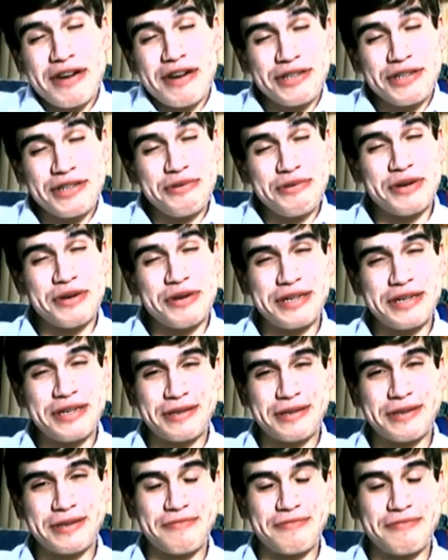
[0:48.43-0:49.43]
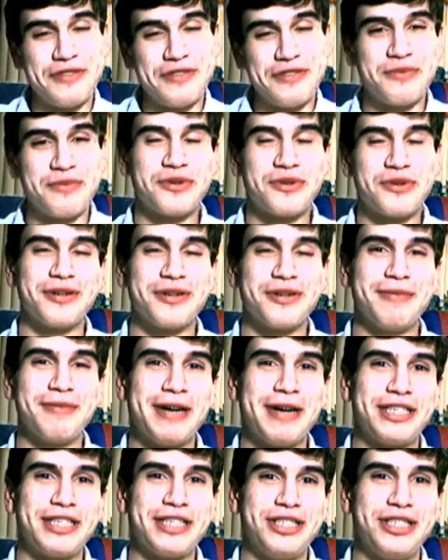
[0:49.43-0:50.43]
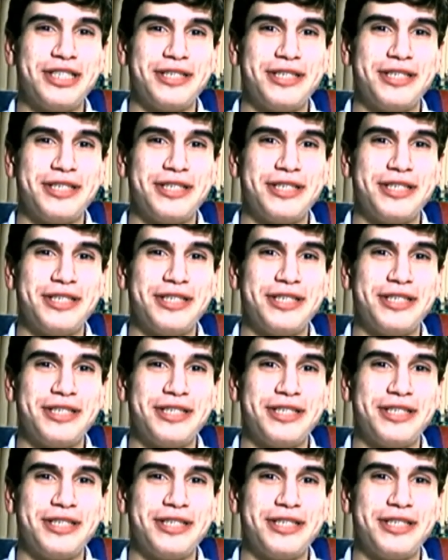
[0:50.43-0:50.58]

won a few tournament matches in